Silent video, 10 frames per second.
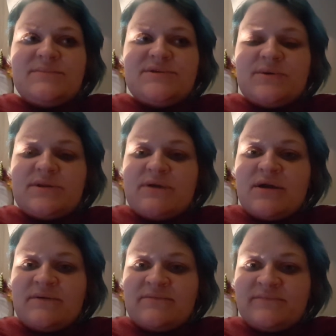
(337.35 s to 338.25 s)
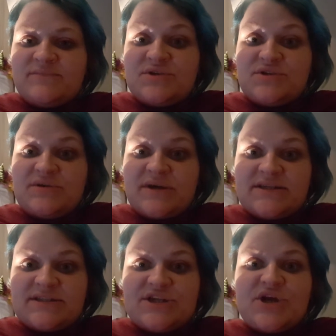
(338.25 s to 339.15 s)
So at the moment, I'm just doing
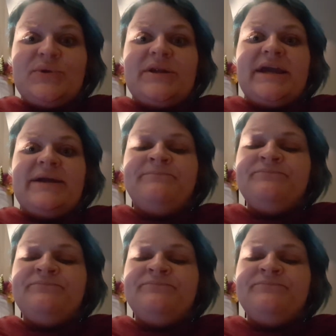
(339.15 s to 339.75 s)
it slowly.